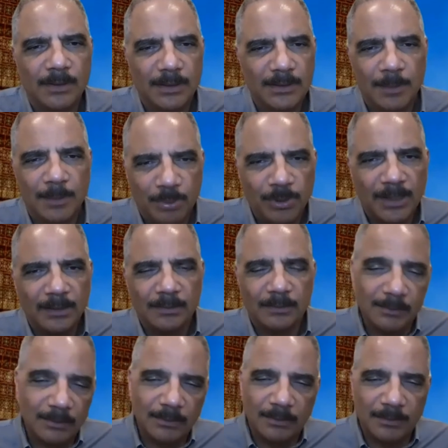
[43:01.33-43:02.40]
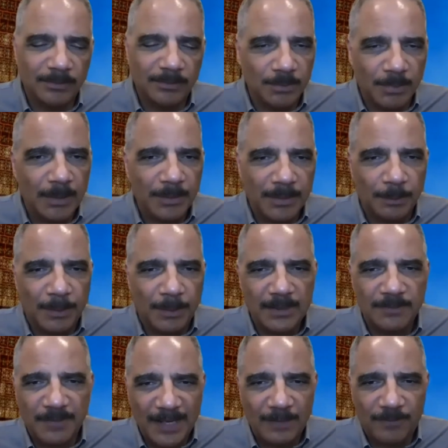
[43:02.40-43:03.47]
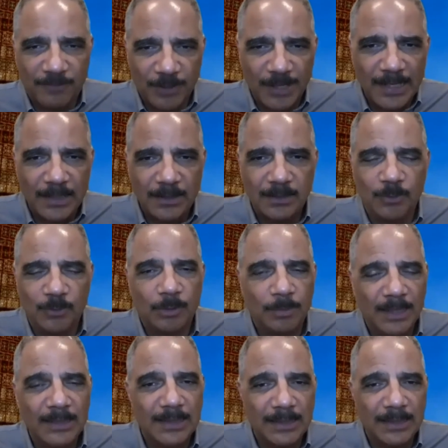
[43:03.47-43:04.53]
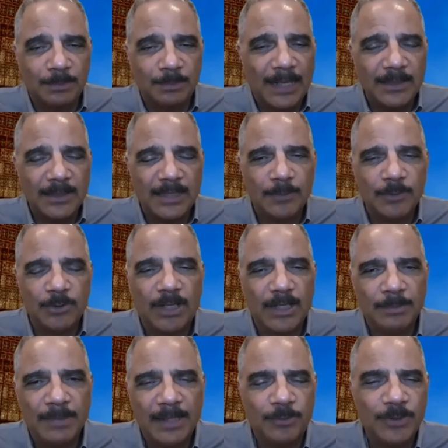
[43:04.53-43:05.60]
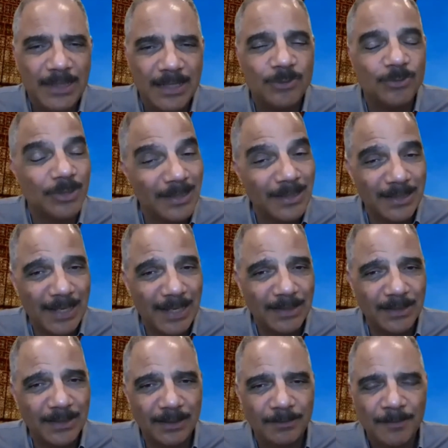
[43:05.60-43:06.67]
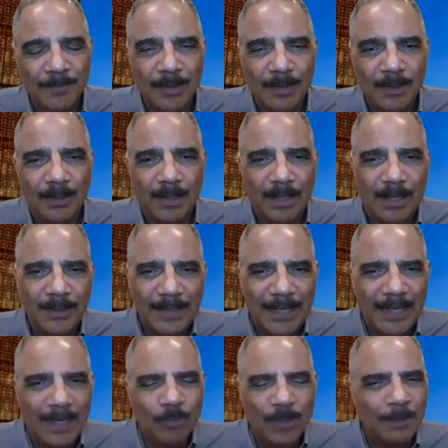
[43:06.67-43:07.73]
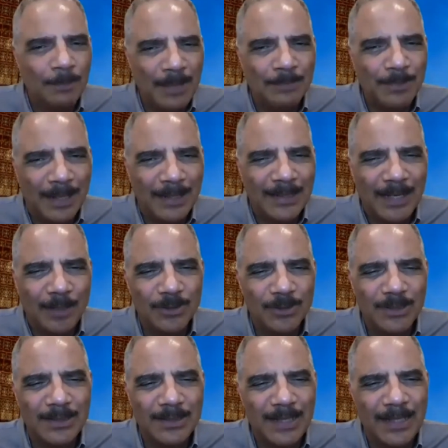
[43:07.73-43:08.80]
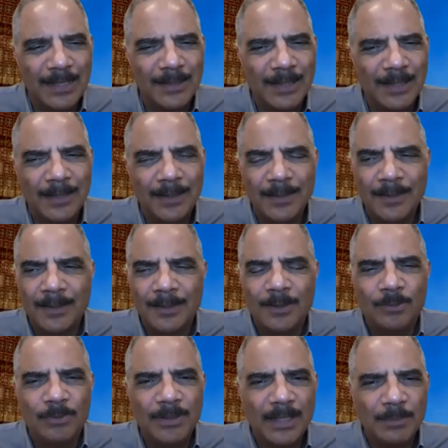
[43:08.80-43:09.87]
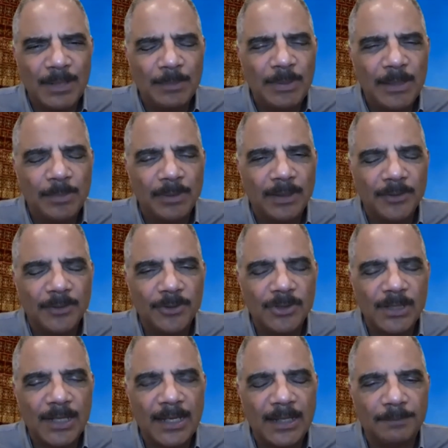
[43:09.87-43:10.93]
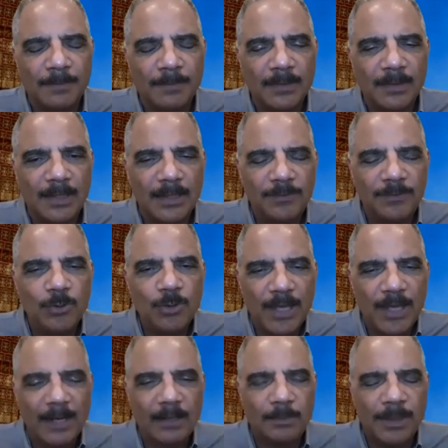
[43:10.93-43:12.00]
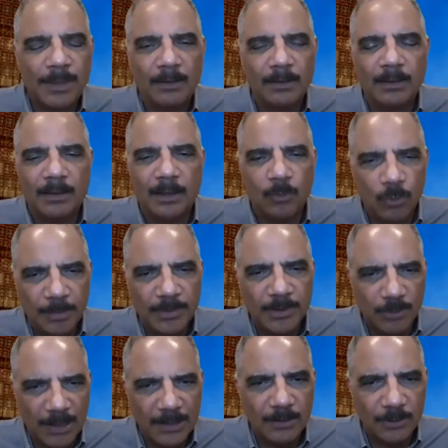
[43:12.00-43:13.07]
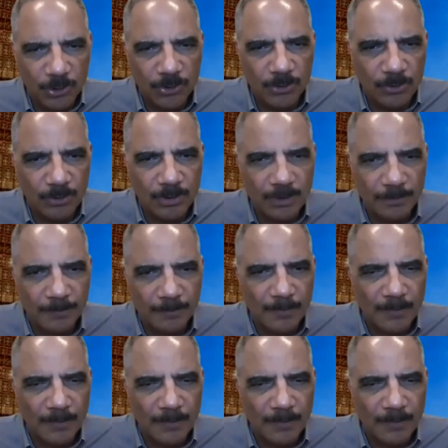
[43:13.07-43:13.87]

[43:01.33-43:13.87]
as I put it, I don't know if maybe the best phrase in the world, but I said it's my job to try to make redistricting sexy. Uh, and that, what I meant by that was to say that we got to make people understand that if you care about a woman's right to choose,